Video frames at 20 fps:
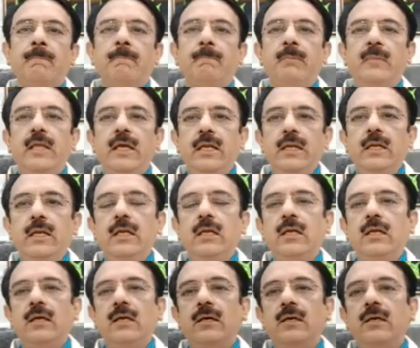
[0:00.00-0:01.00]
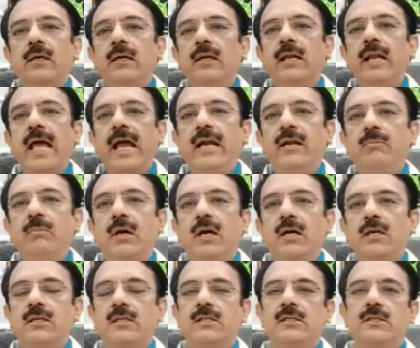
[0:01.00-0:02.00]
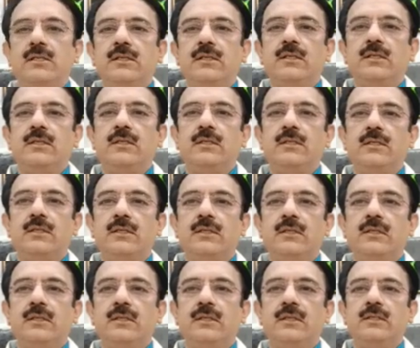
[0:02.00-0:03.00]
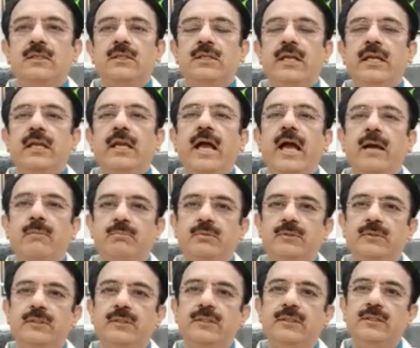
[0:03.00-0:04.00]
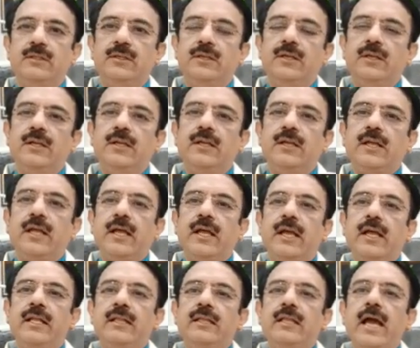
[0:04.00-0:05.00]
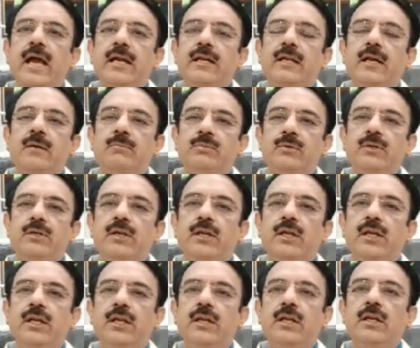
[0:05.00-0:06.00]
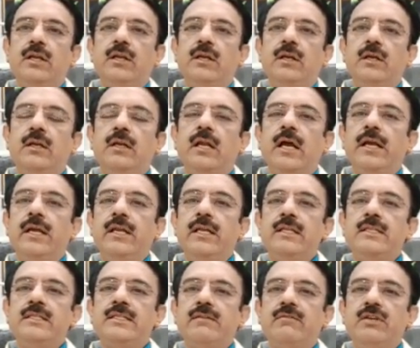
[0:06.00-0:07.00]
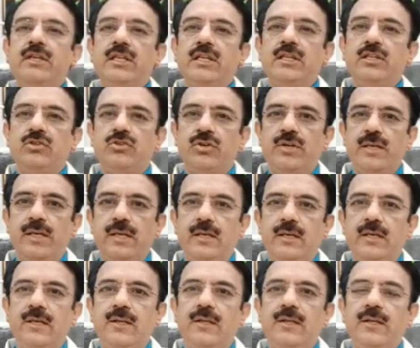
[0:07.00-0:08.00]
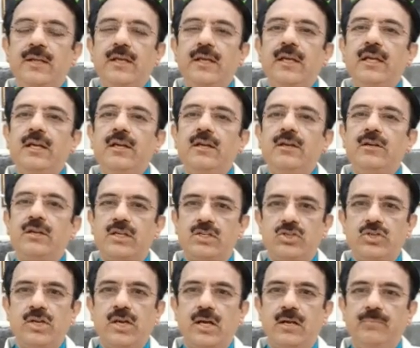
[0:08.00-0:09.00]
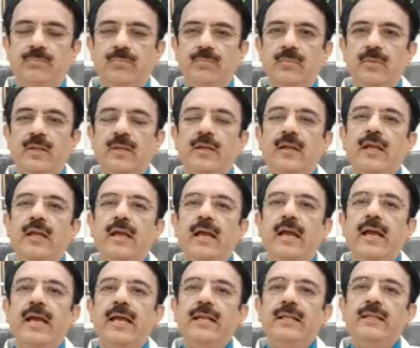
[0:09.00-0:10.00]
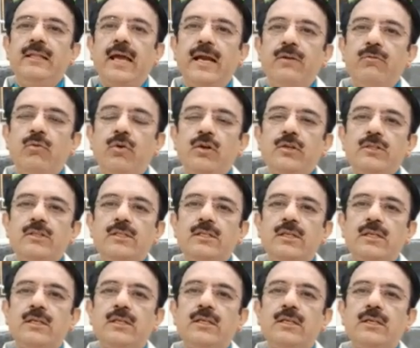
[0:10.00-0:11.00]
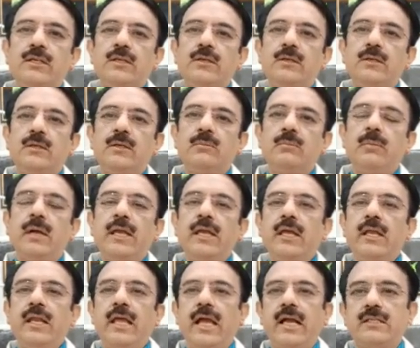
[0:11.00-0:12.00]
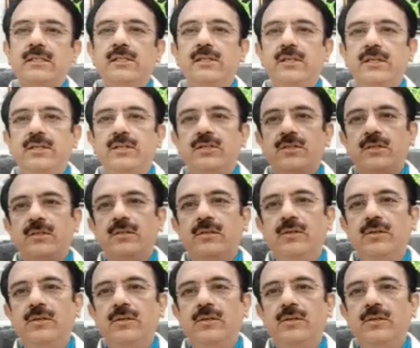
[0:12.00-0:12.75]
Then a landmark thing happened, and that happened in 1973 in Russia, and that was by an accident.